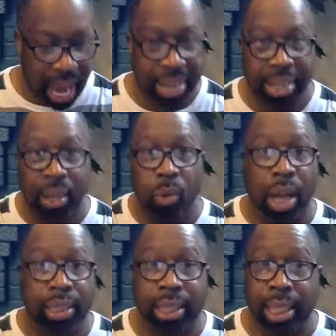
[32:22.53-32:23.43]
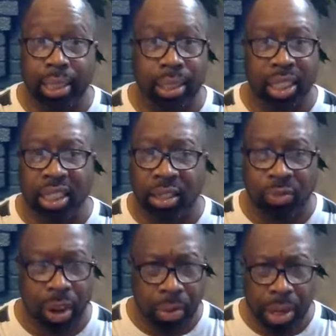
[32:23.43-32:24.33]
And watch this. This is
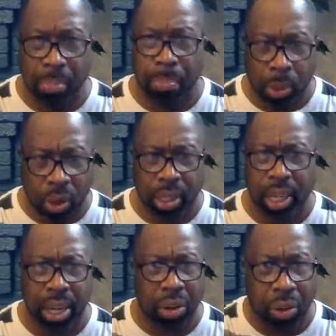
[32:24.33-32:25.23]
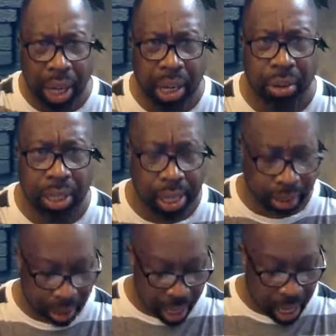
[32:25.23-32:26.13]
very important that you hear this.